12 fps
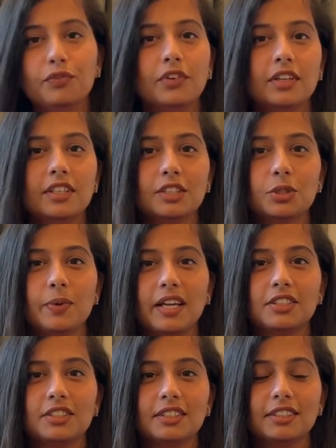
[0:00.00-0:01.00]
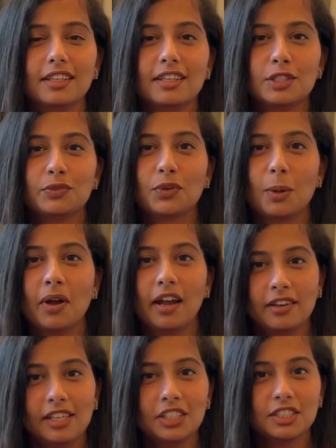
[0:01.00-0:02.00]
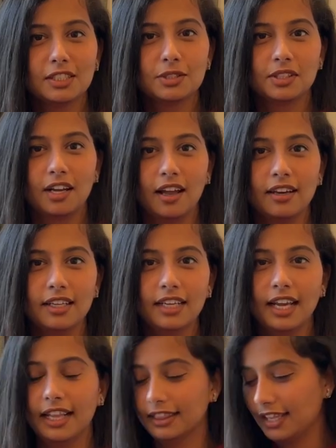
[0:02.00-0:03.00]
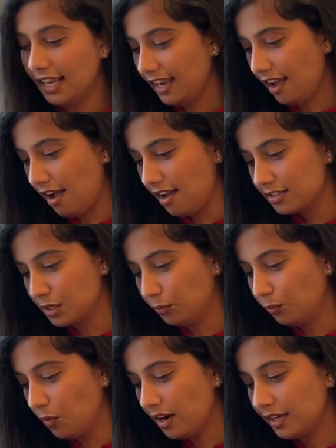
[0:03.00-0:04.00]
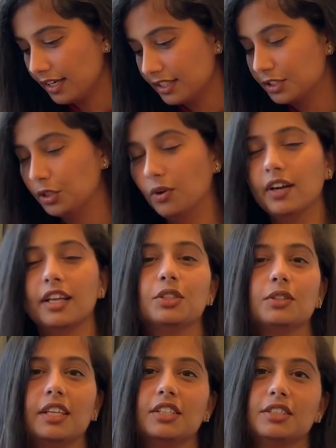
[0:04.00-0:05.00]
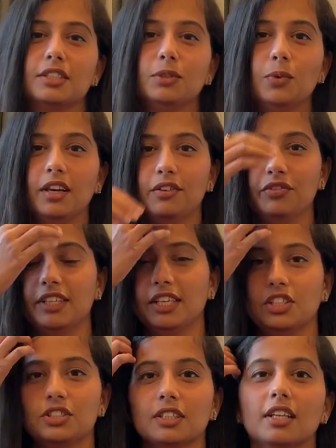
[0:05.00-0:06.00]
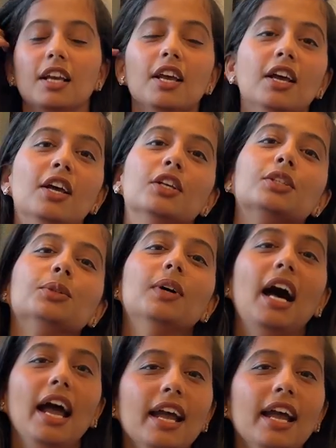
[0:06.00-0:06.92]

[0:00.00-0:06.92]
first question is from Harish and Sonali and they ask what is your education qualification? So I